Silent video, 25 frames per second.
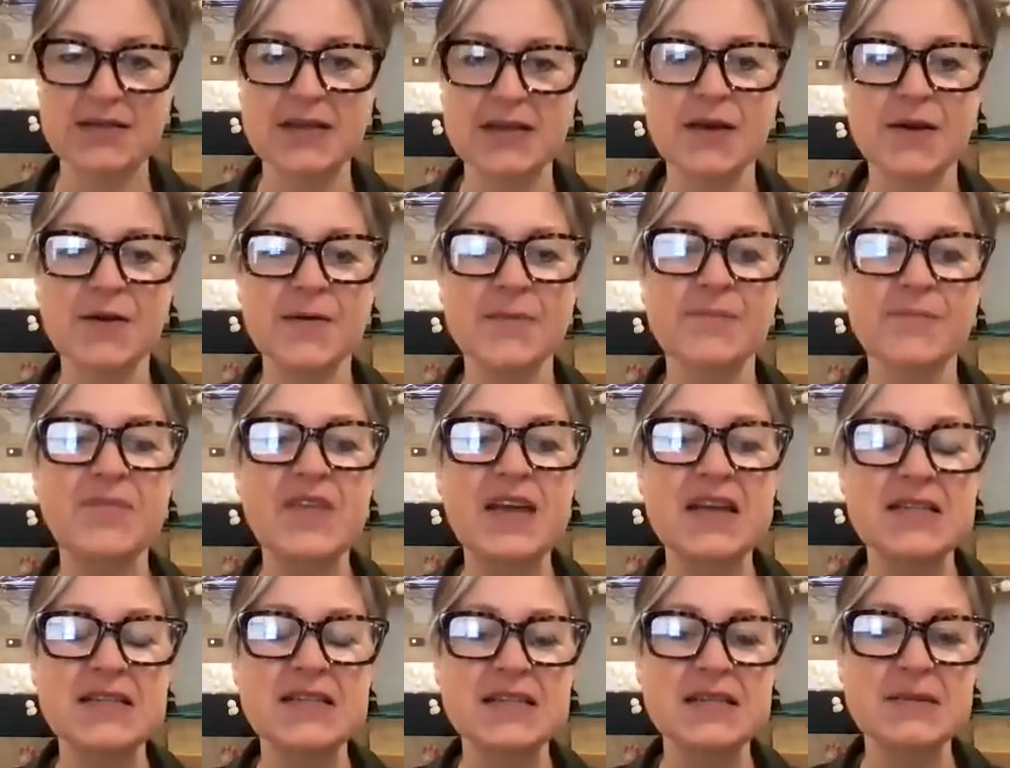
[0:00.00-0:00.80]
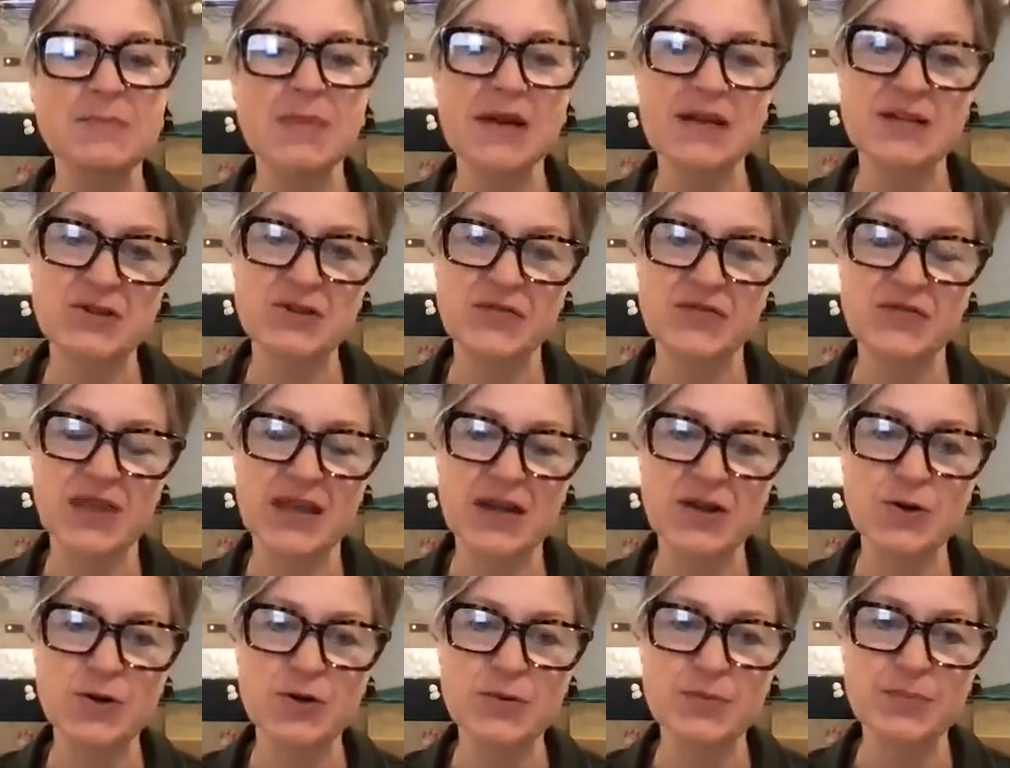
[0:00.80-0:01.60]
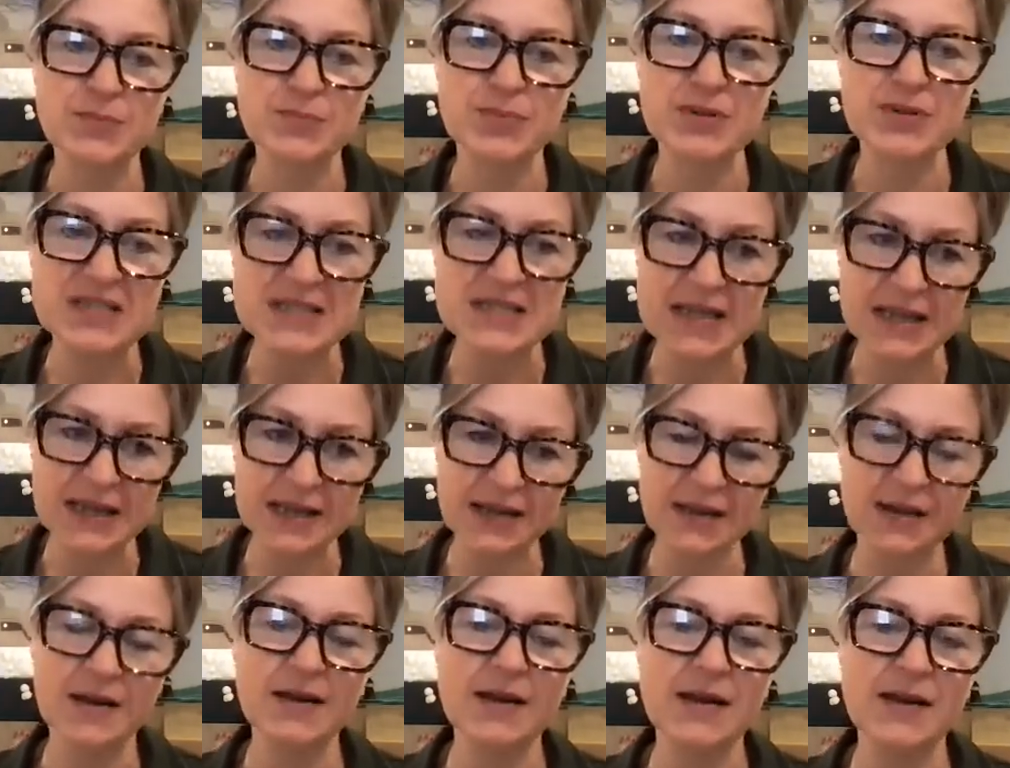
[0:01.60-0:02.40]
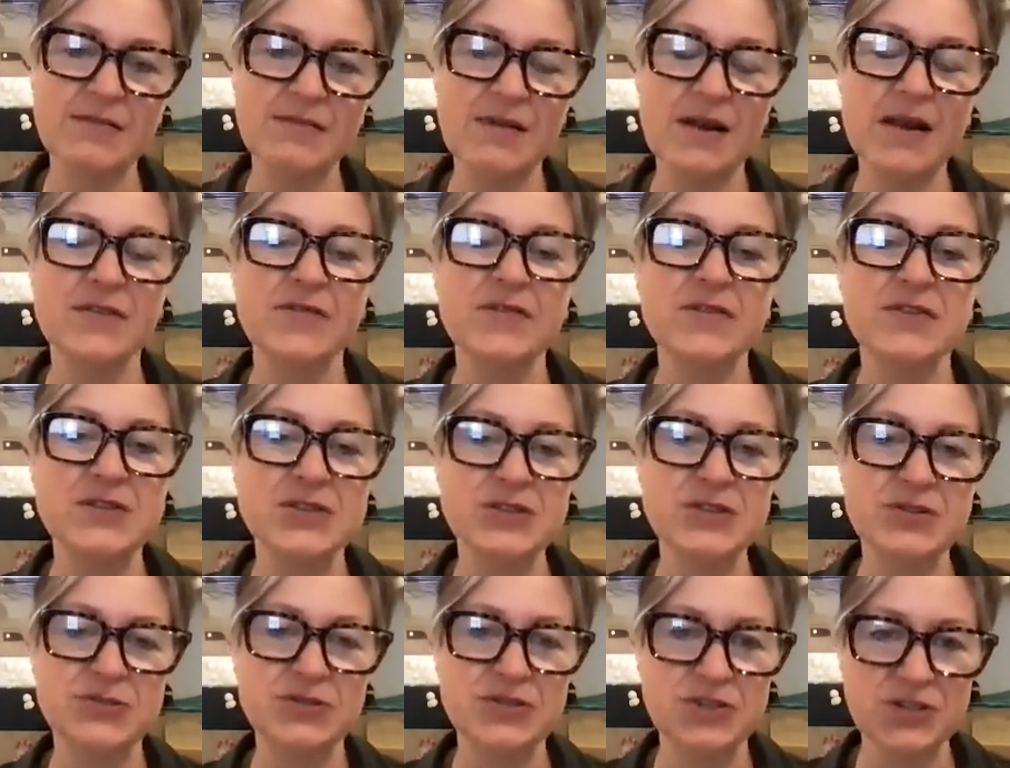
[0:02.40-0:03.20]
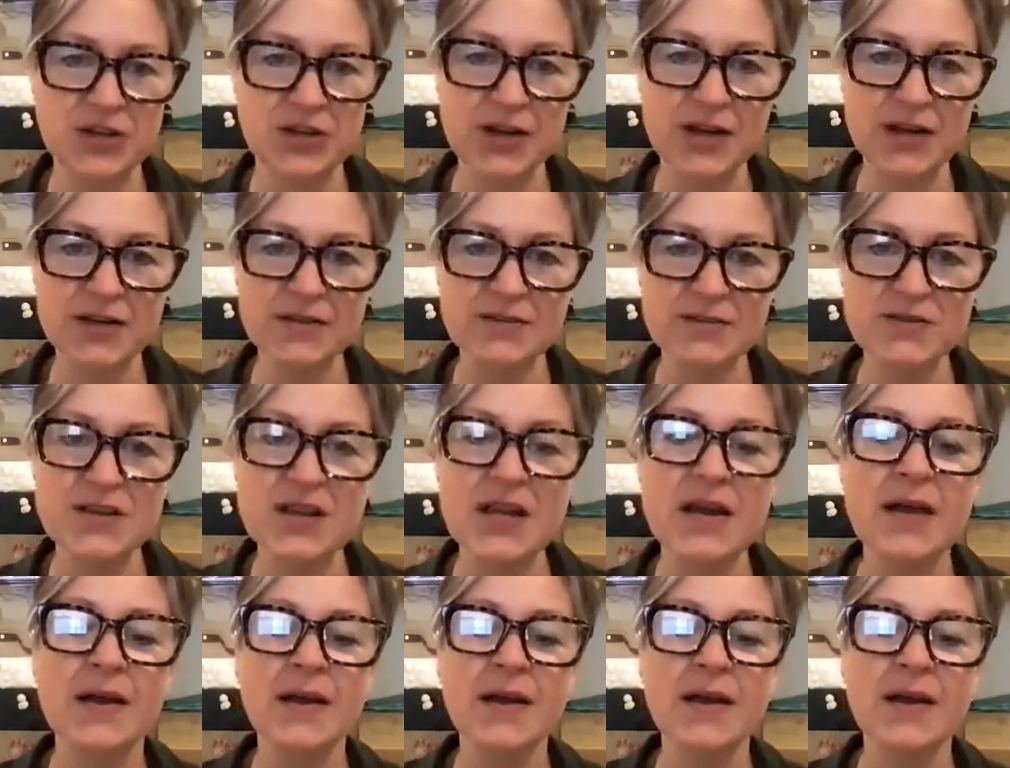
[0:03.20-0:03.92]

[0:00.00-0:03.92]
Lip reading: So it doesn't matter if they're not particularly relevant to your child.